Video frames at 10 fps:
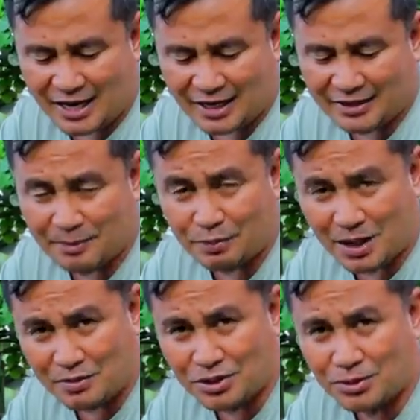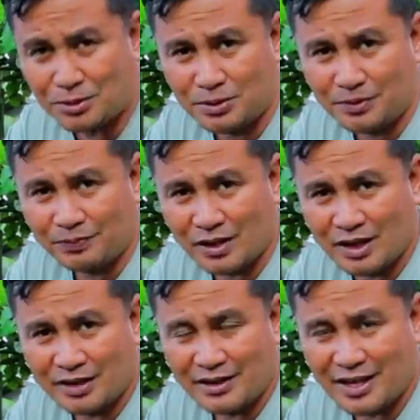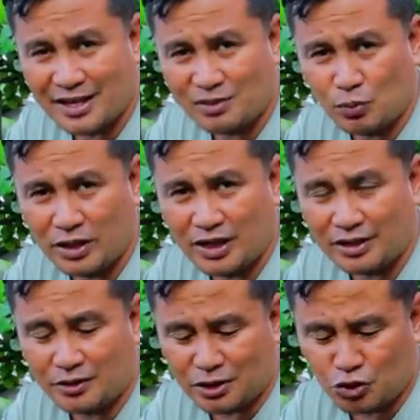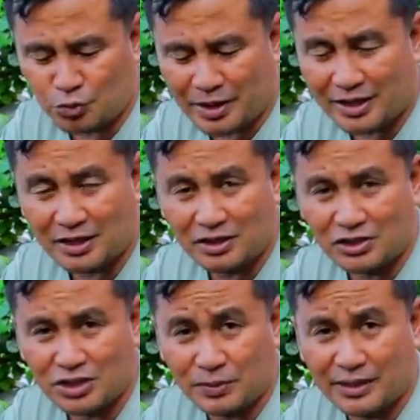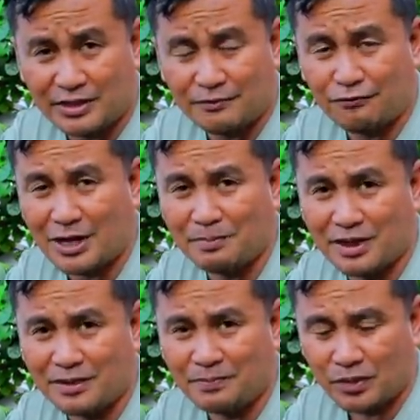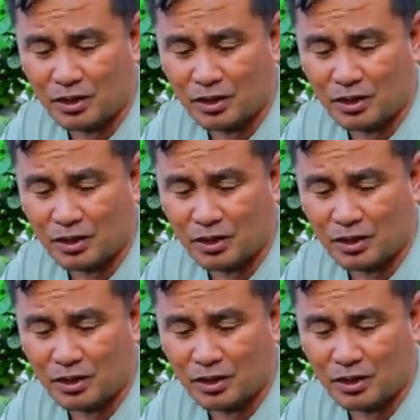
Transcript: and I promise you that we are going to make an integrated farming